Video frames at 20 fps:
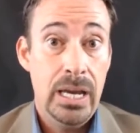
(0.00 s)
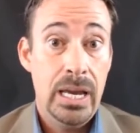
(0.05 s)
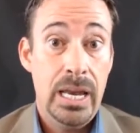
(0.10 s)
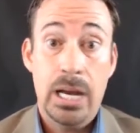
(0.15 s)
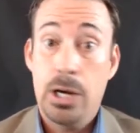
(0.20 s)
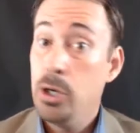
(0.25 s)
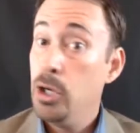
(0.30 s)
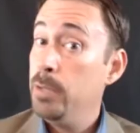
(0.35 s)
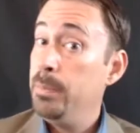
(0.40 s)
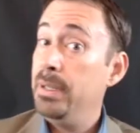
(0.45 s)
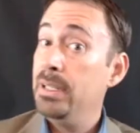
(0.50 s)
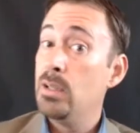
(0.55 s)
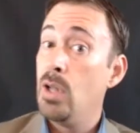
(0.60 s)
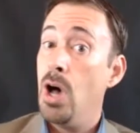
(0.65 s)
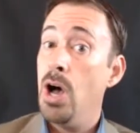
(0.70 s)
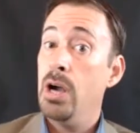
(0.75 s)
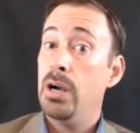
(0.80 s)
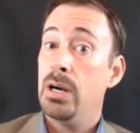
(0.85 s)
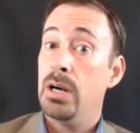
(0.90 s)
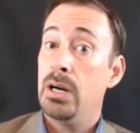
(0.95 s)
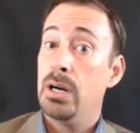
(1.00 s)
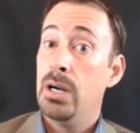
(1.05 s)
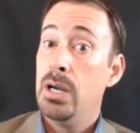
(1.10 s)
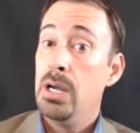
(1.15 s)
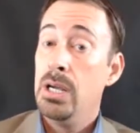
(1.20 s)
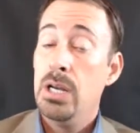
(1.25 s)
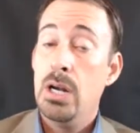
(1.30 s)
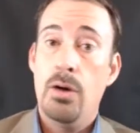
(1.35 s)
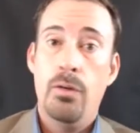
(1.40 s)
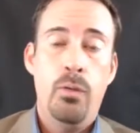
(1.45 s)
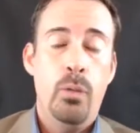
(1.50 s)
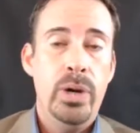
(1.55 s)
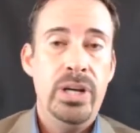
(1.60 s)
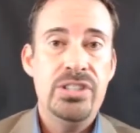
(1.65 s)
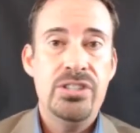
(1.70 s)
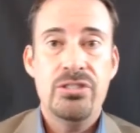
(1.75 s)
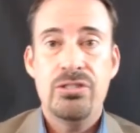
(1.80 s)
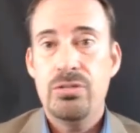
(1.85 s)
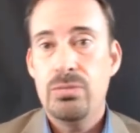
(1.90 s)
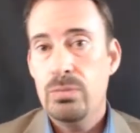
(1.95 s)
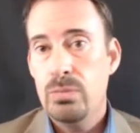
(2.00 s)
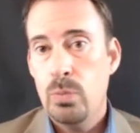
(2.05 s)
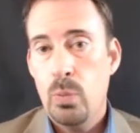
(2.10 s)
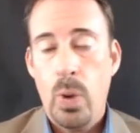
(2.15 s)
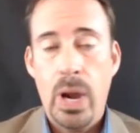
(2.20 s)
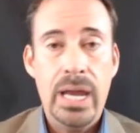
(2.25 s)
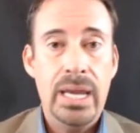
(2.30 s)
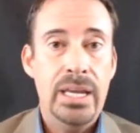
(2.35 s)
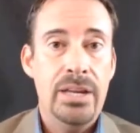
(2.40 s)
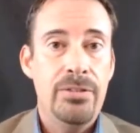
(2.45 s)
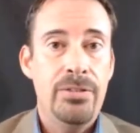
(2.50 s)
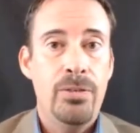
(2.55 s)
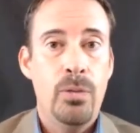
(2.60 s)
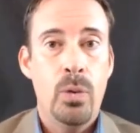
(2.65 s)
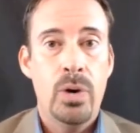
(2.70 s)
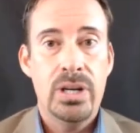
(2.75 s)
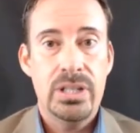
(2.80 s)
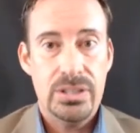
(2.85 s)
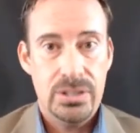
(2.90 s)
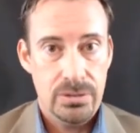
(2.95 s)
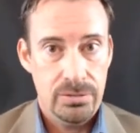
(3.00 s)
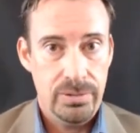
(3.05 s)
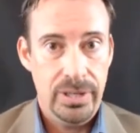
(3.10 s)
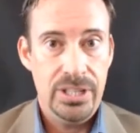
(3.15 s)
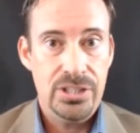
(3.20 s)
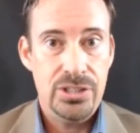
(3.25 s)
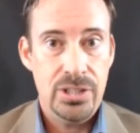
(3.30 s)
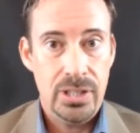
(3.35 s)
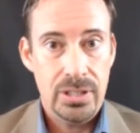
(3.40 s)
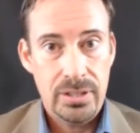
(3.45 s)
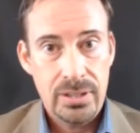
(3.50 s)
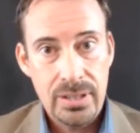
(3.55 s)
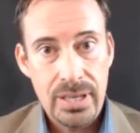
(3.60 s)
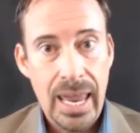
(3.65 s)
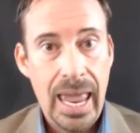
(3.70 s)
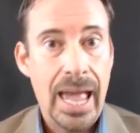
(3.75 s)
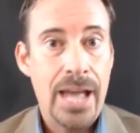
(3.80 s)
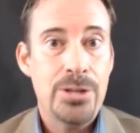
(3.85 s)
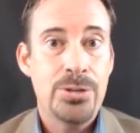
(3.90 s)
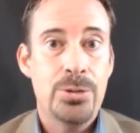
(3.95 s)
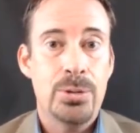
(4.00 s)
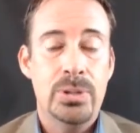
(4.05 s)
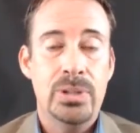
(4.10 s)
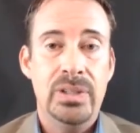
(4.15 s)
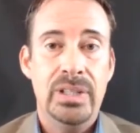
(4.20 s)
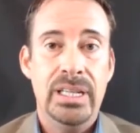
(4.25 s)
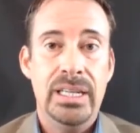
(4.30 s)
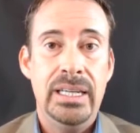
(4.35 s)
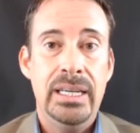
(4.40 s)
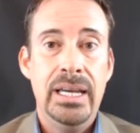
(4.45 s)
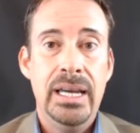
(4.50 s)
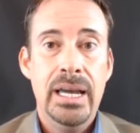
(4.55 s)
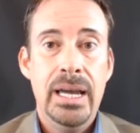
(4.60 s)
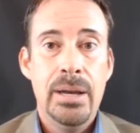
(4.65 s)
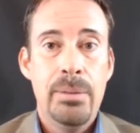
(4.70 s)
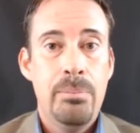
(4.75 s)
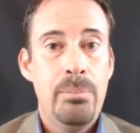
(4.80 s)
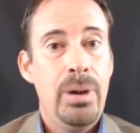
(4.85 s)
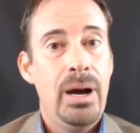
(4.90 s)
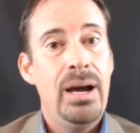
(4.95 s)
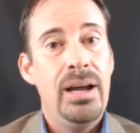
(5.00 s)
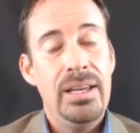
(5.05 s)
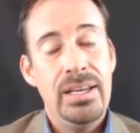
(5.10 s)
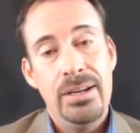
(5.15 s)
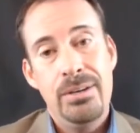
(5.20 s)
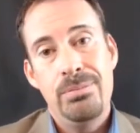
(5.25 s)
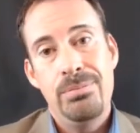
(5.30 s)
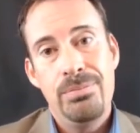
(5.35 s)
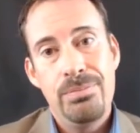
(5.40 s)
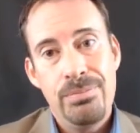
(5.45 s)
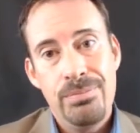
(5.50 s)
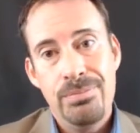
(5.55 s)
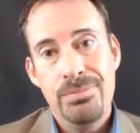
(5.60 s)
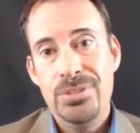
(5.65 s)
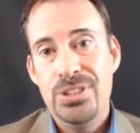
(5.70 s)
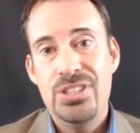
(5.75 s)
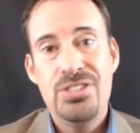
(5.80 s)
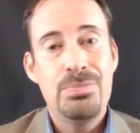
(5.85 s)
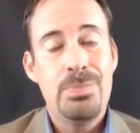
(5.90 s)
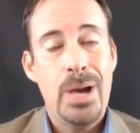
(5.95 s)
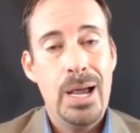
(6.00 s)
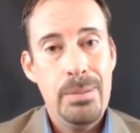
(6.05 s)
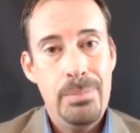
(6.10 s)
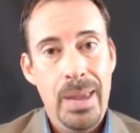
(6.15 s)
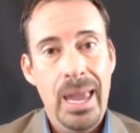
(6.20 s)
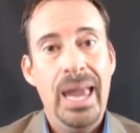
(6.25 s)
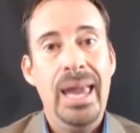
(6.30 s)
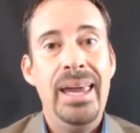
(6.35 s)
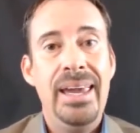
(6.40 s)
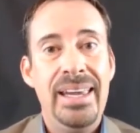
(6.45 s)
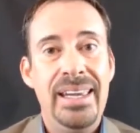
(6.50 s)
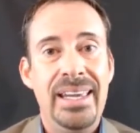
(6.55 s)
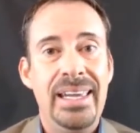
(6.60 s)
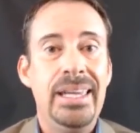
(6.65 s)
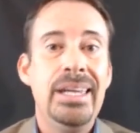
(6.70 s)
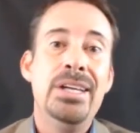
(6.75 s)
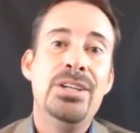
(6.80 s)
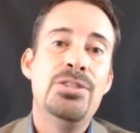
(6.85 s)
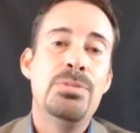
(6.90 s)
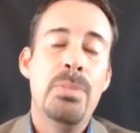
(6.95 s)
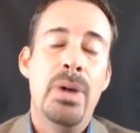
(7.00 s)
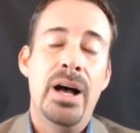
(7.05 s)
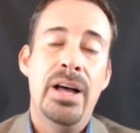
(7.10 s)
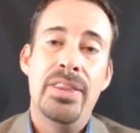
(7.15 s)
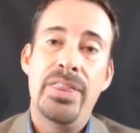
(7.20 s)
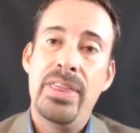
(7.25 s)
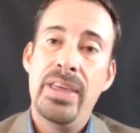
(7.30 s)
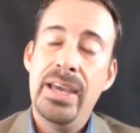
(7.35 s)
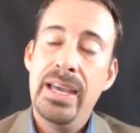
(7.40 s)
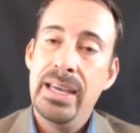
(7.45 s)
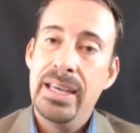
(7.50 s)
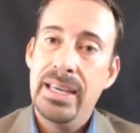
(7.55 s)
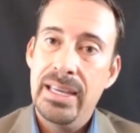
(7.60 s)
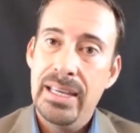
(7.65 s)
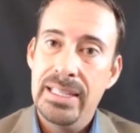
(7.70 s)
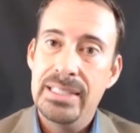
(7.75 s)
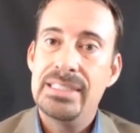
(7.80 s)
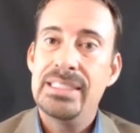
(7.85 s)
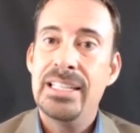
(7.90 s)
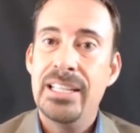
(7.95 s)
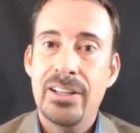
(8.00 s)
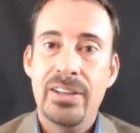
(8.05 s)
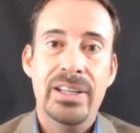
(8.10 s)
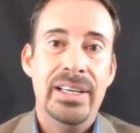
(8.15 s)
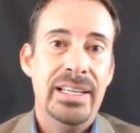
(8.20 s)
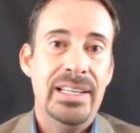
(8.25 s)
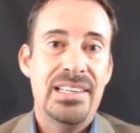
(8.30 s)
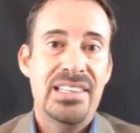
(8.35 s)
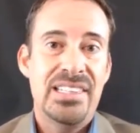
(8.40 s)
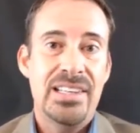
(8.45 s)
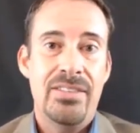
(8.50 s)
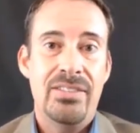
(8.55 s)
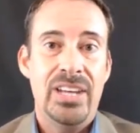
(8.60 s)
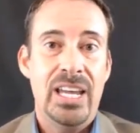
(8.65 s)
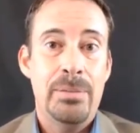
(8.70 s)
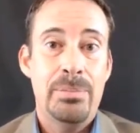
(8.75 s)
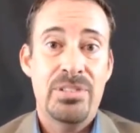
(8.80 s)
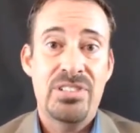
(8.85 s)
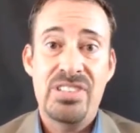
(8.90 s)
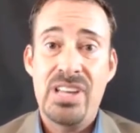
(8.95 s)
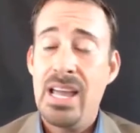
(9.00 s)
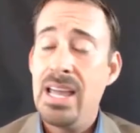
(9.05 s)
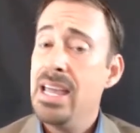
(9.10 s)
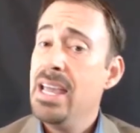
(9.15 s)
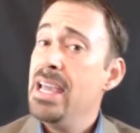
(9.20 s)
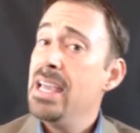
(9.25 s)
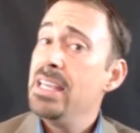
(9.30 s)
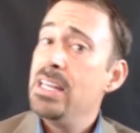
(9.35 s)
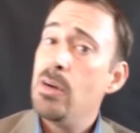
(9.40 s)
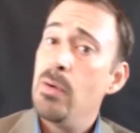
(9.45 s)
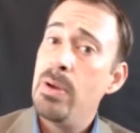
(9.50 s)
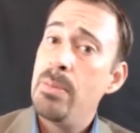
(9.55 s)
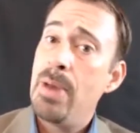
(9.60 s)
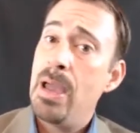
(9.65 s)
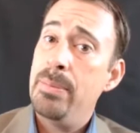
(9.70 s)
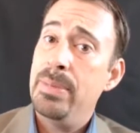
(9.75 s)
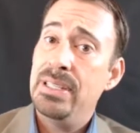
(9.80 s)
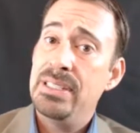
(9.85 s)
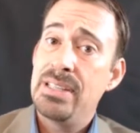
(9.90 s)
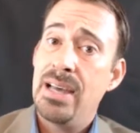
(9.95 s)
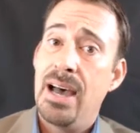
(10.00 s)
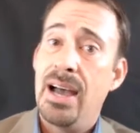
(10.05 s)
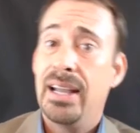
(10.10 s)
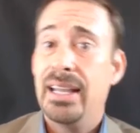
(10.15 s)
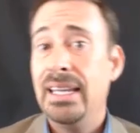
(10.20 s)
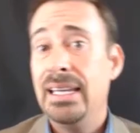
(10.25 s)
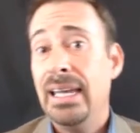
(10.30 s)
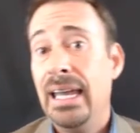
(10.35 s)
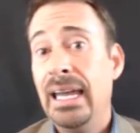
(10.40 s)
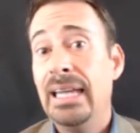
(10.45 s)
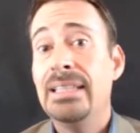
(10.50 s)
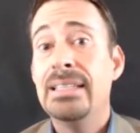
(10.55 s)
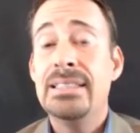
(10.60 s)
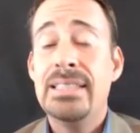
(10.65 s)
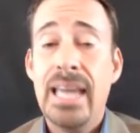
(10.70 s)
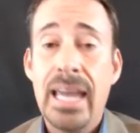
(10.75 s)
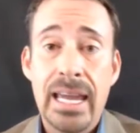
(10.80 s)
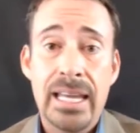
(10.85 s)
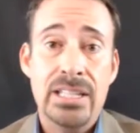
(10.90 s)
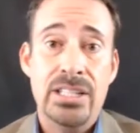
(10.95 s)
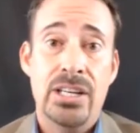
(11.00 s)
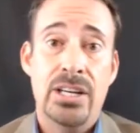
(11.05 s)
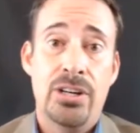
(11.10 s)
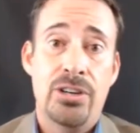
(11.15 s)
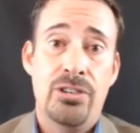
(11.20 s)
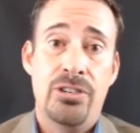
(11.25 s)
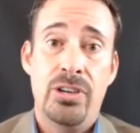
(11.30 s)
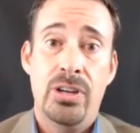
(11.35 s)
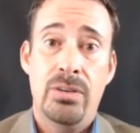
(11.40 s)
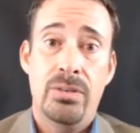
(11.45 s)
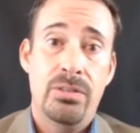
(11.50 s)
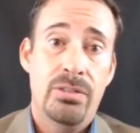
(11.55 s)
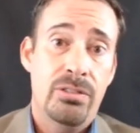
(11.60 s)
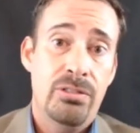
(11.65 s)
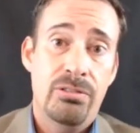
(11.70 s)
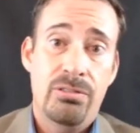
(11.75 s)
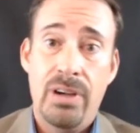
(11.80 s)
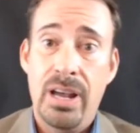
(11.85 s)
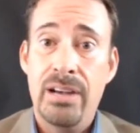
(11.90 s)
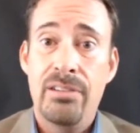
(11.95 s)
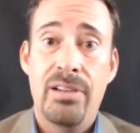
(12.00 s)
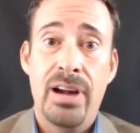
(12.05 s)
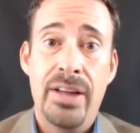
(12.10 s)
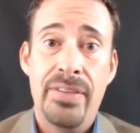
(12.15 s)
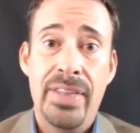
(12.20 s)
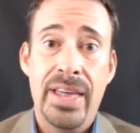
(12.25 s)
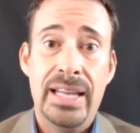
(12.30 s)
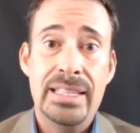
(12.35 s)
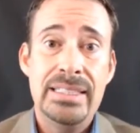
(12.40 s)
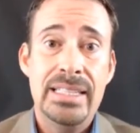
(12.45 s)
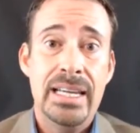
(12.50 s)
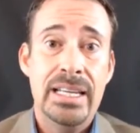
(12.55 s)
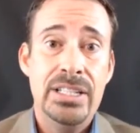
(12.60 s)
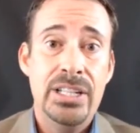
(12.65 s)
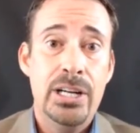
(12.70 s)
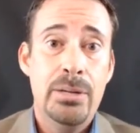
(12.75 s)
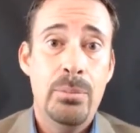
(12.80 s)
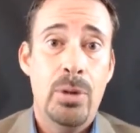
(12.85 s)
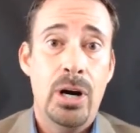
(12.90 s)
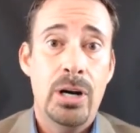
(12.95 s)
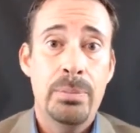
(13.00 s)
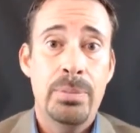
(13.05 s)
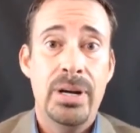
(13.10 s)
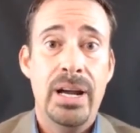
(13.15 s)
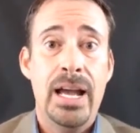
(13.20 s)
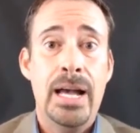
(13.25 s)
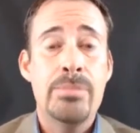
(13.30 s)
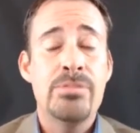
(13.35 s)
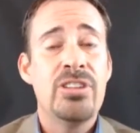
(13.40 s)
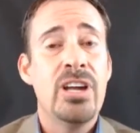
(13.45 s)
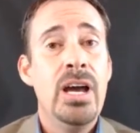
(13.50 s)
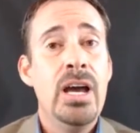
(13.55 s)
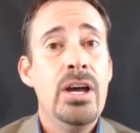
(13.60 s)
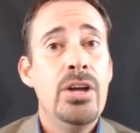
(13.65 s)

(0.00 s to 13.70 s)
It could be longer. If we just waited for it to reach it naturally just by paying each month until it hits 78%, we might be talking 8 to 10 years, right around that 10-year mark perhaps.